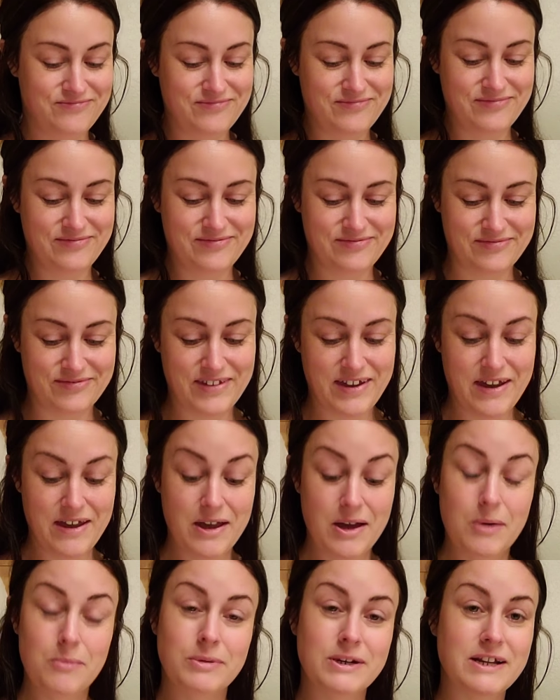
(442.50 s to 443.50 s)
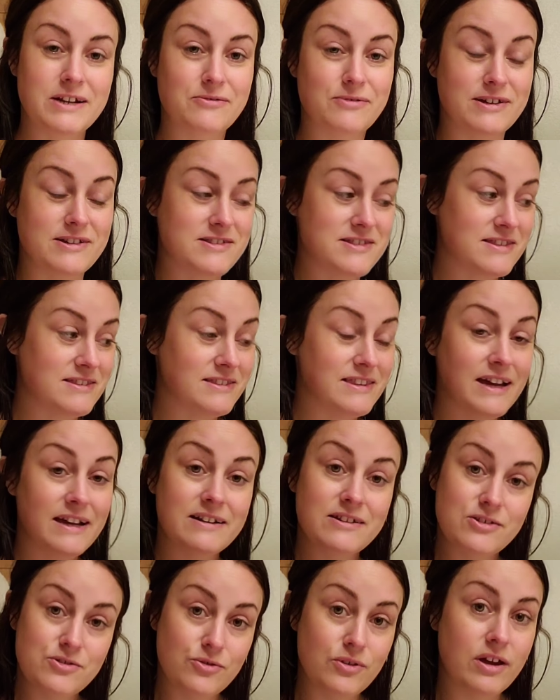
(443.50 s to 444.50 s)
but anyways, that
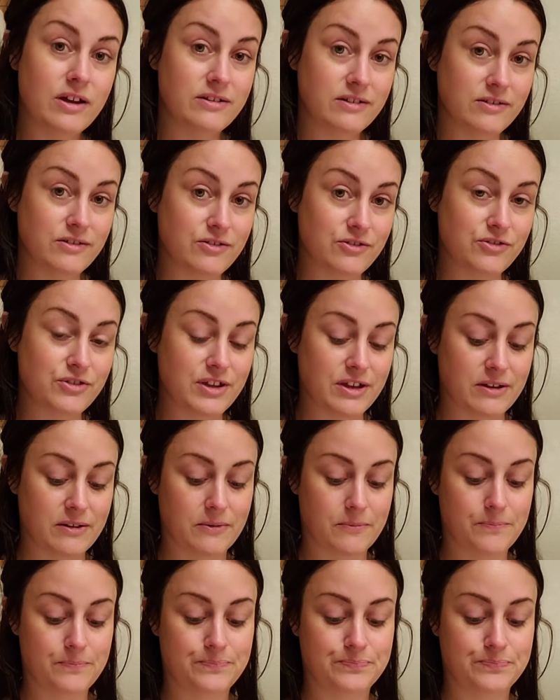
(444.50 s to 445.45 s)
is another thing.